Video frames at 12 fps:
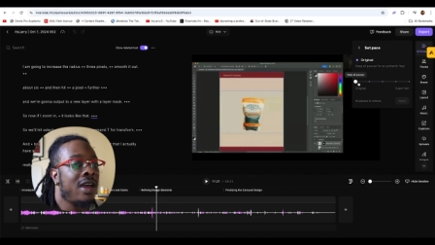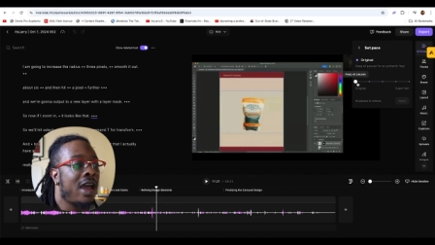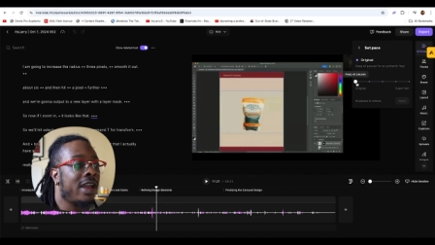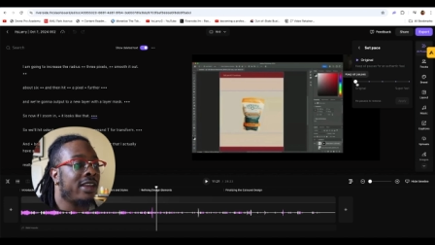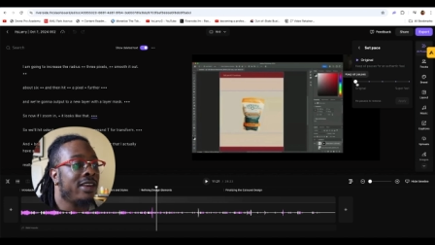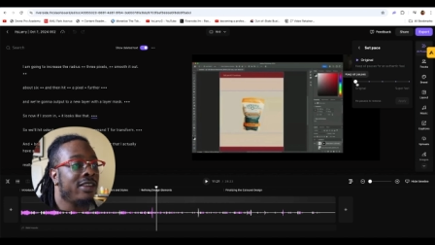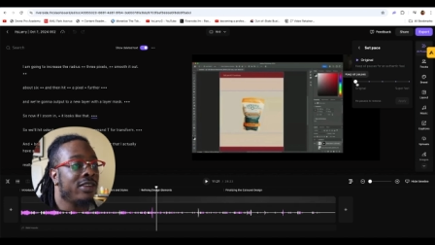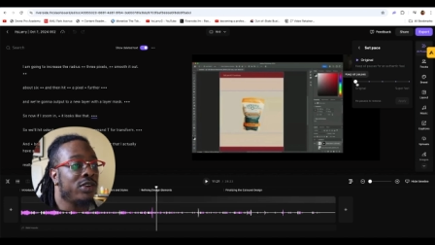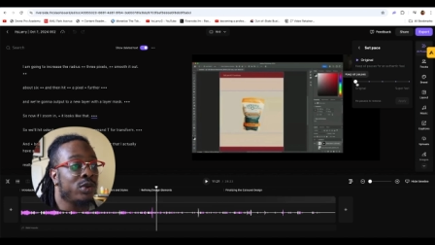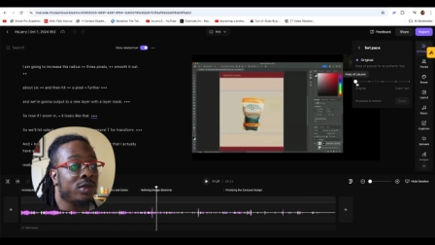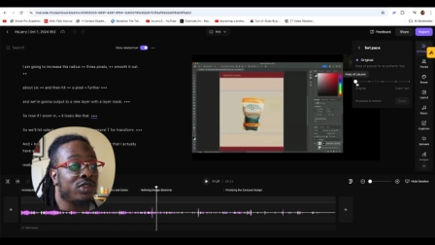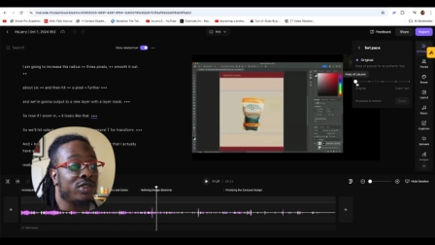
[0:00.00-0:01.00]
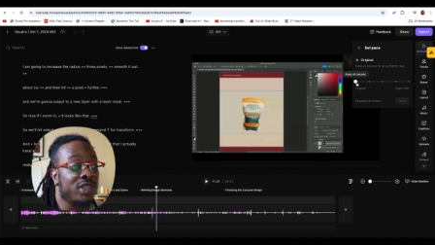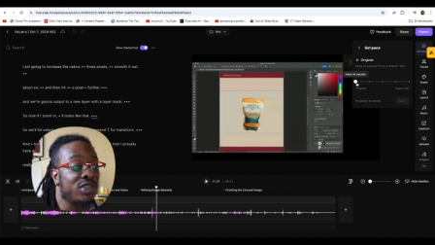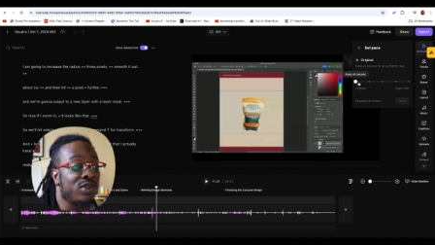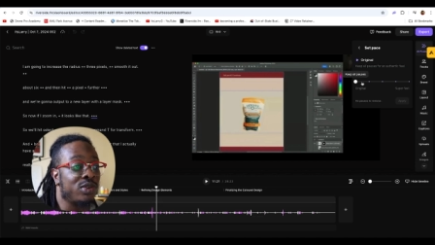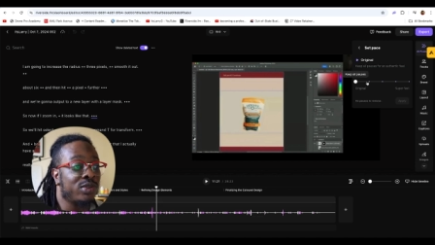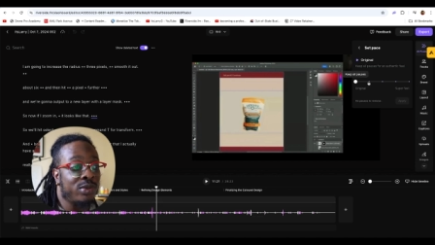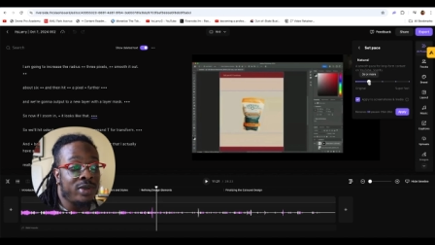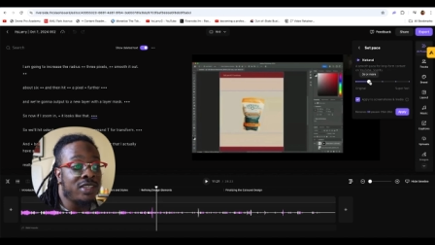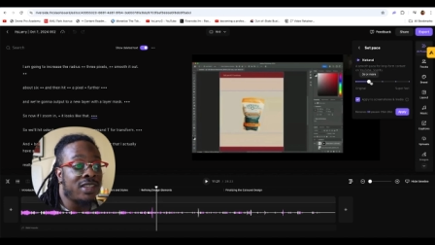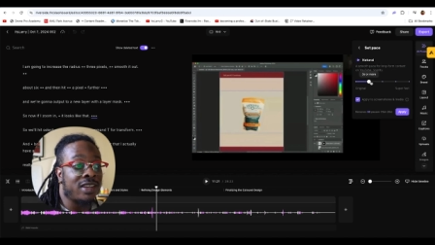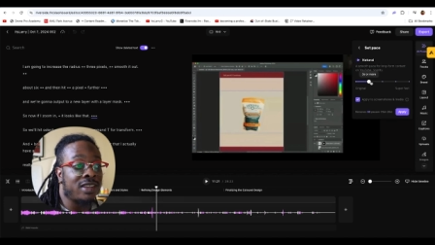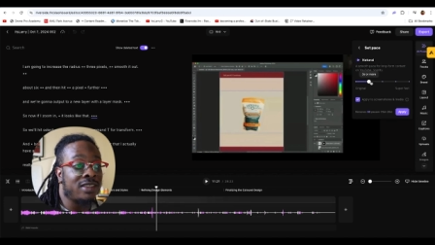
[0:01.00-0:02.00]
I can either do a traditional three
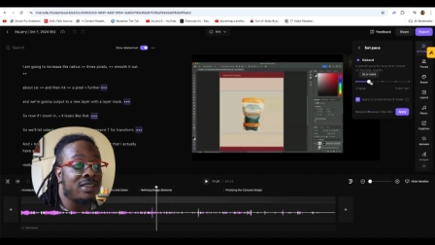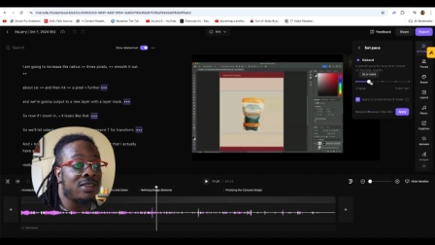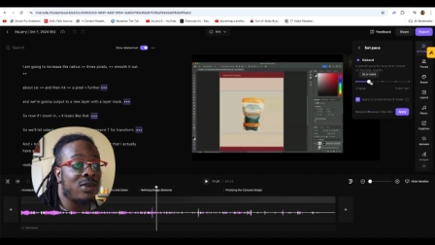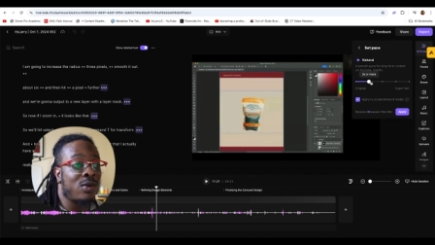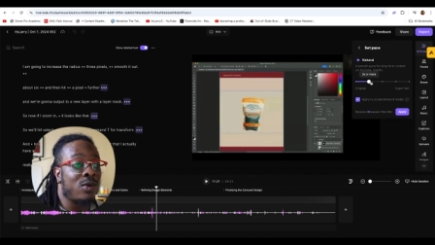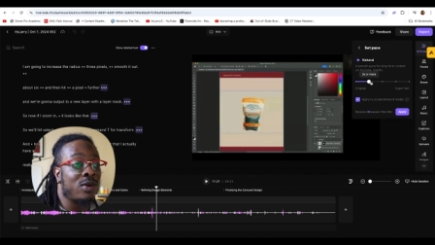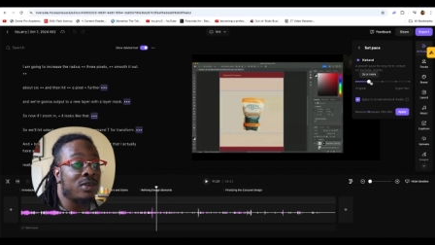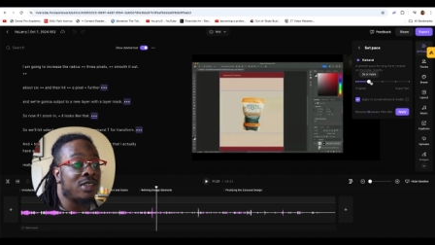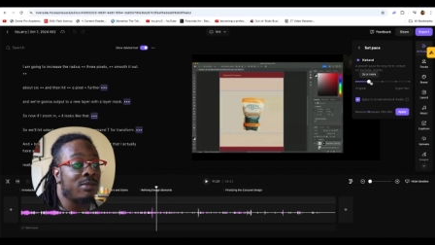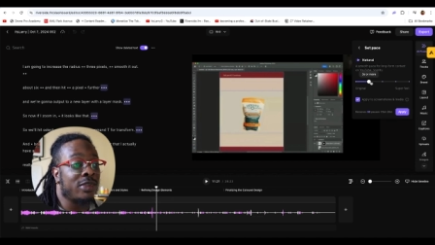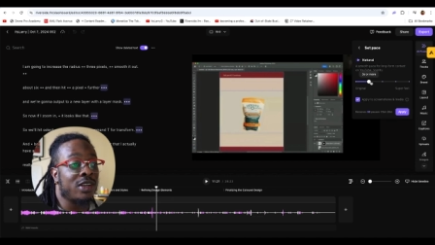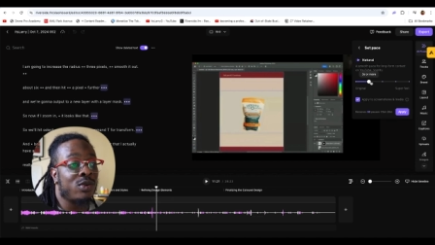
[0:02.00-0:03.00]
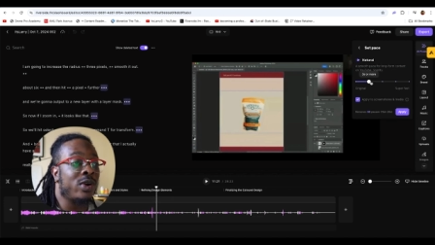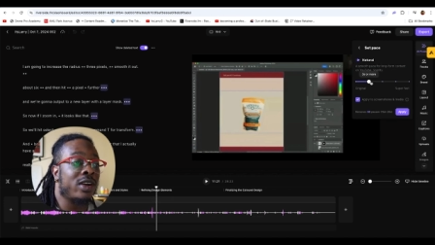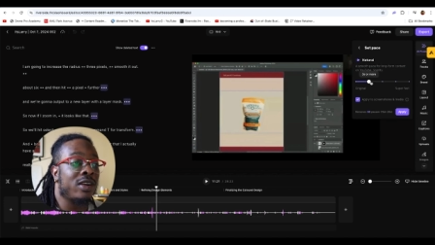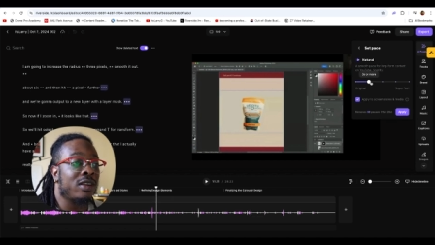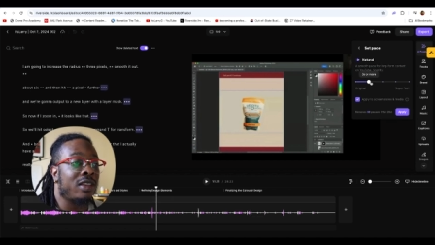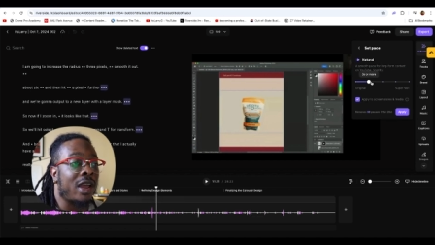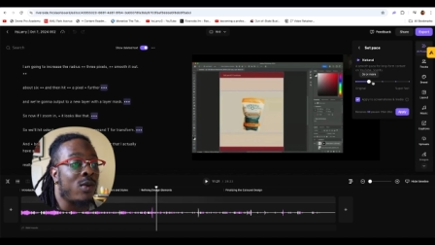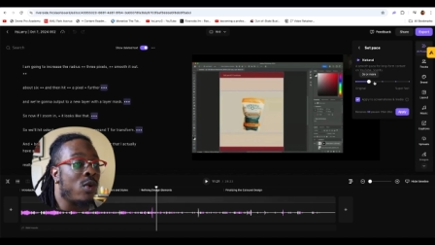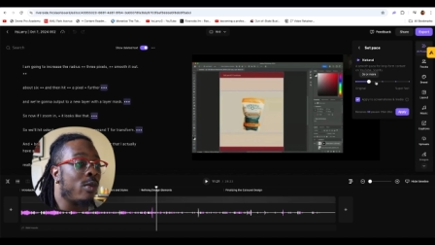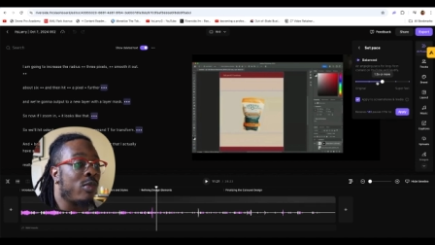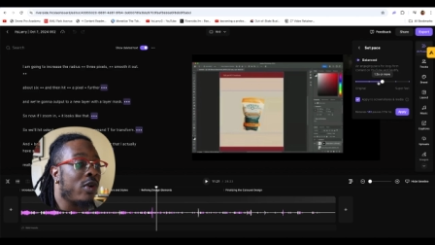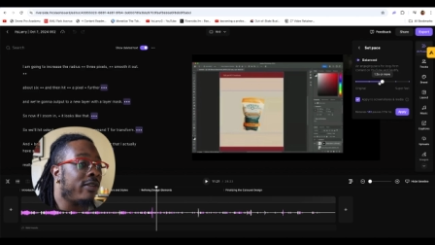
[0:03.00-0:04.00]
seconds or something quicker like
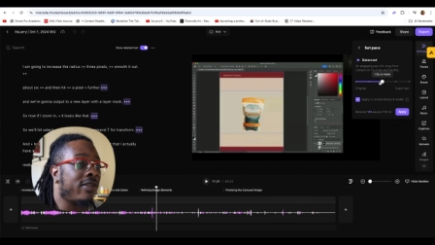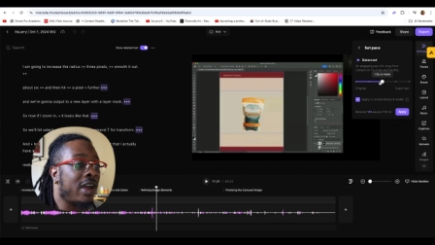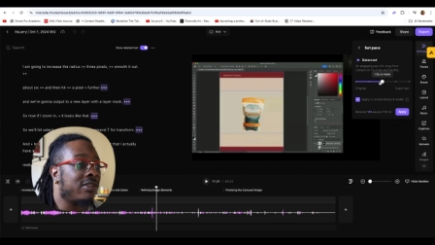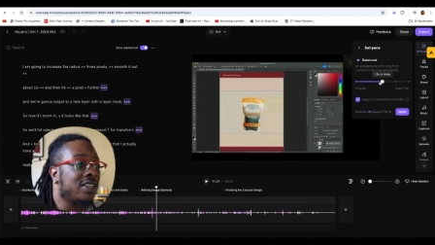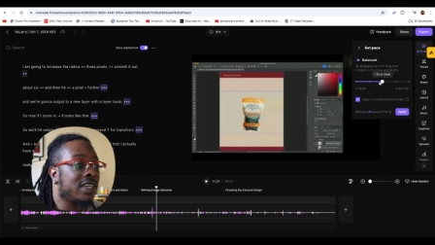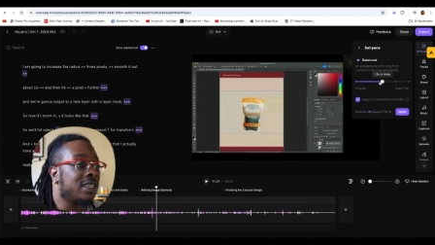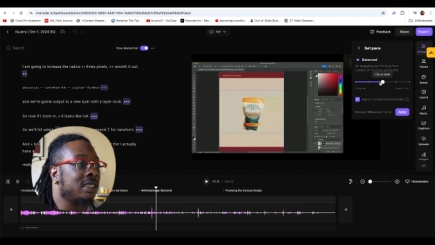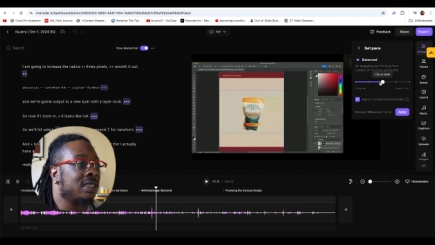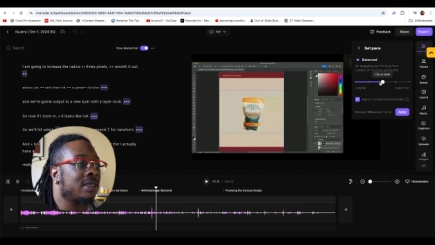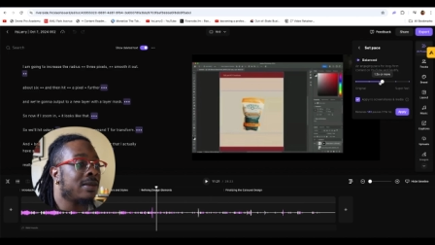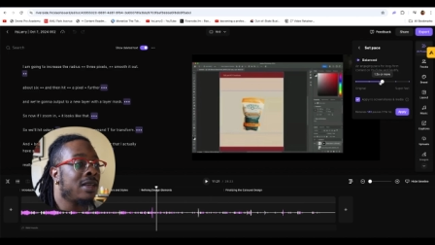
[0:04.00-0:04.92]
1.5 seconds.